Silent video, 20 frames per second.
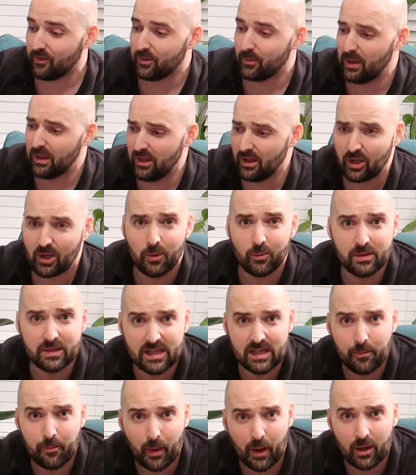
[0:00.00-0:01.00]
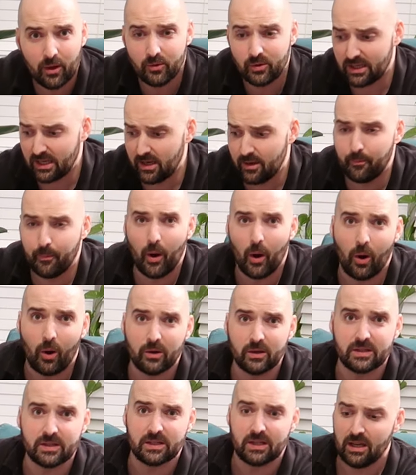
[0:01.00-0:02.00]
have something that comes in the post in a
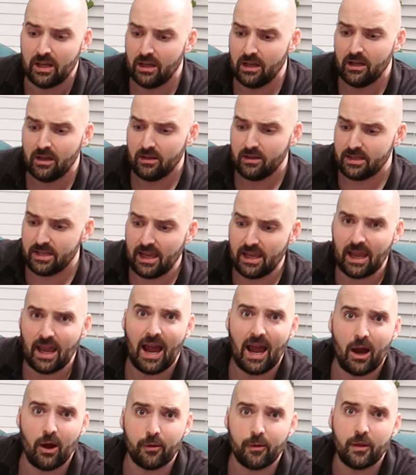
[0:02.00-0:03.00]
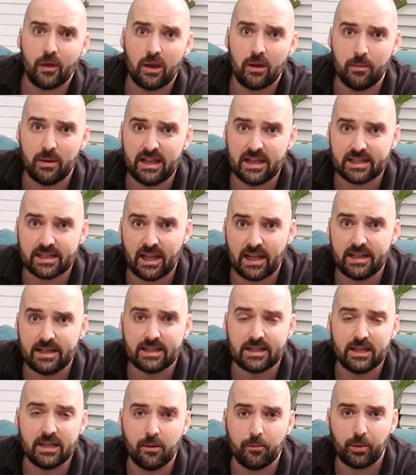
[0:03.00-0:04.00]
box, take it out 30 minutes
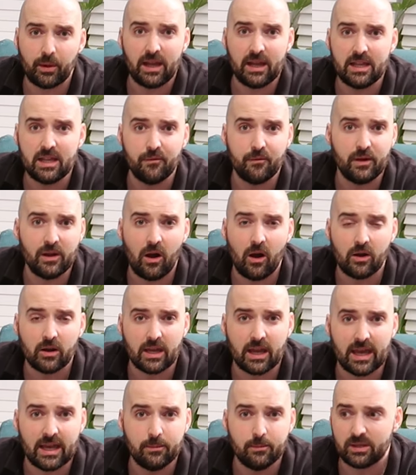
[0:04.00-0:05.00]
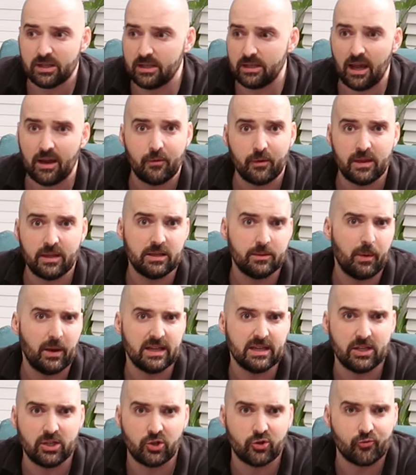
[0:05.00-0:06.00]
later, you're playing your VR games and everything's
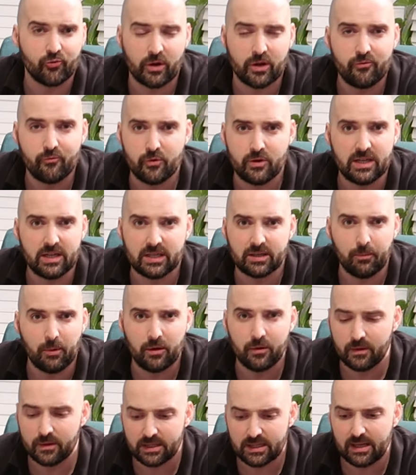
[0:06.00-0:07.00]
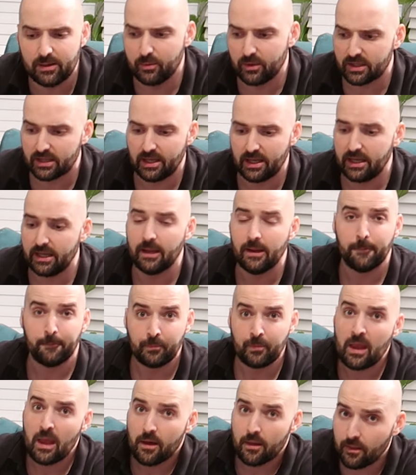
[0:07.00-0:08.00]
basically just running really smooth and seamlessly.
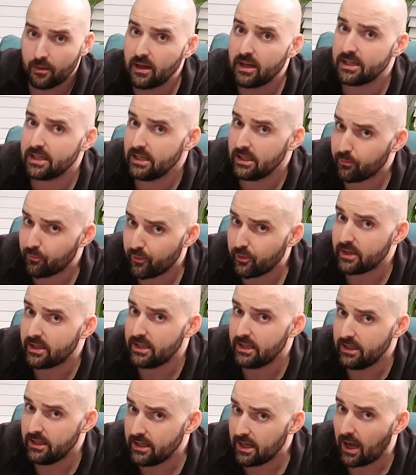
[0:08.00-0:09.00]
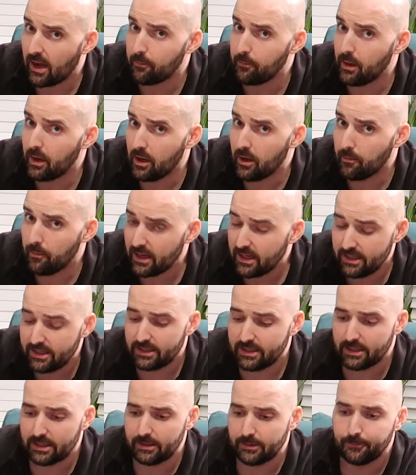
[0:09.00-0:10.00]
That is pretty damn
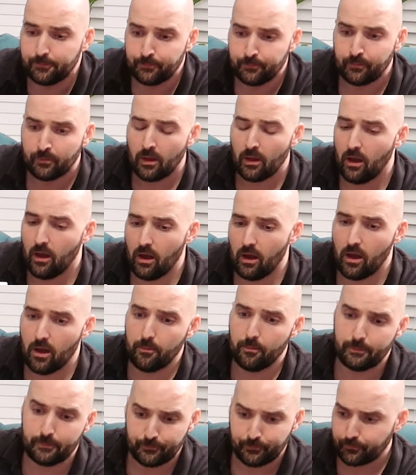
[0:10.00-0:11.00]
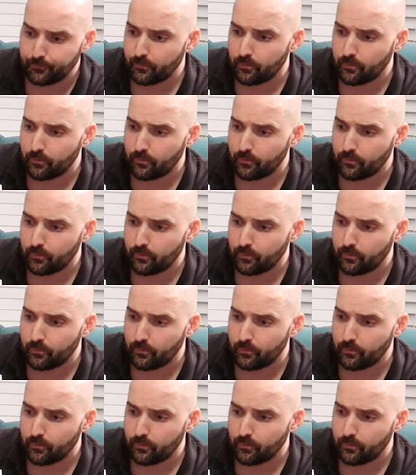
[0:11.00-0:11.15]
amazing. Um,